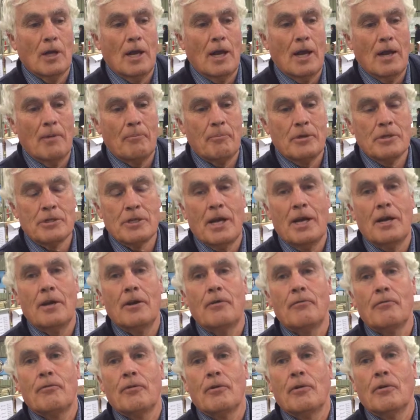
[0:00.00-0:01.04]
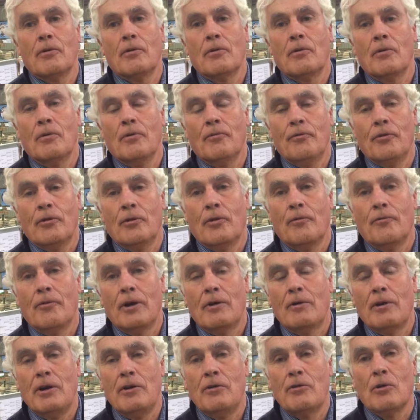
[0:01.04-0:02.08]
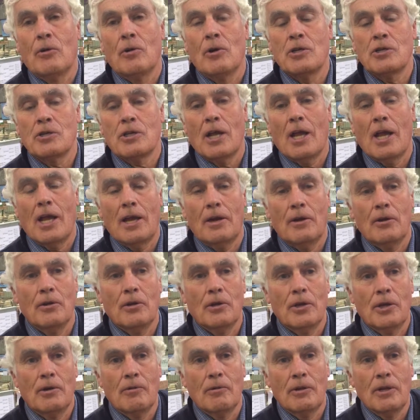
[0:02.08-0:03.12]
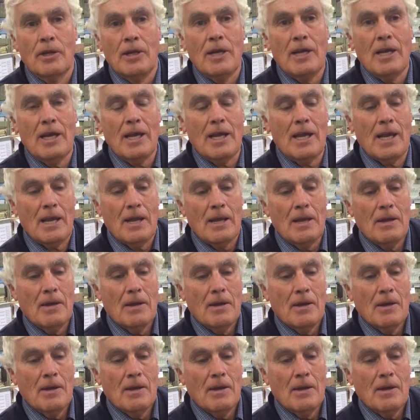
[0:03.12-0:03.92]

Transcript: uh, presented for, for a very dry start earlier in the year.